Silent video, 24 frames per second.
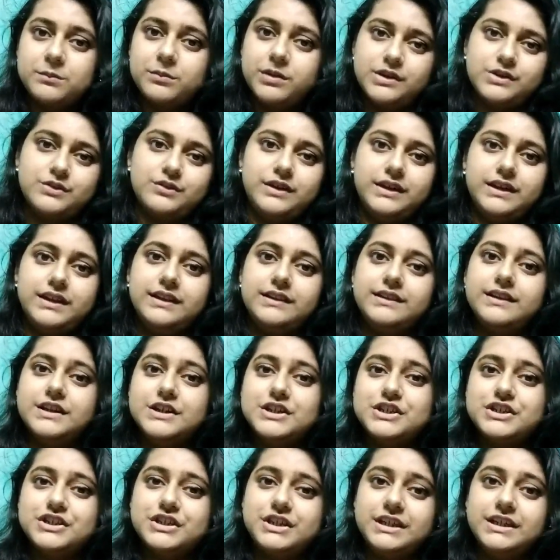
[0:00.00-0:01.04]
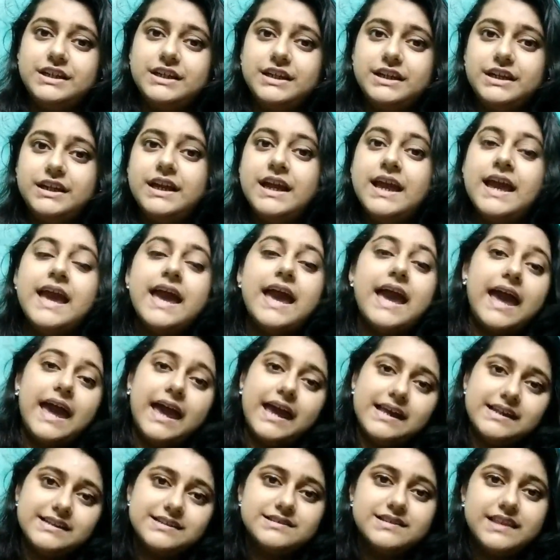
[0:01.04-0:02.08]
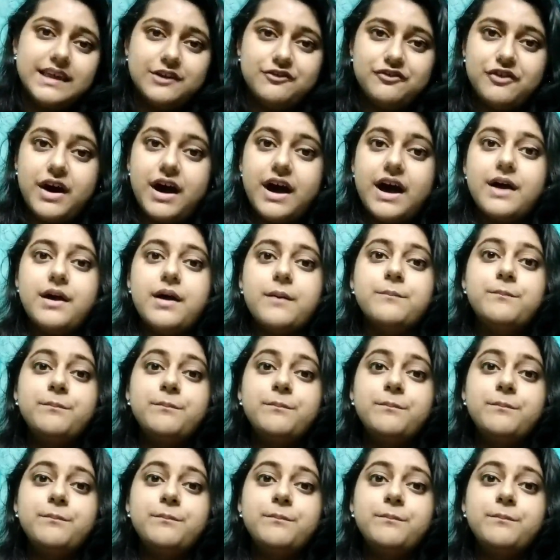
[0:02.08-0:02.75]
between Darshini and Deva.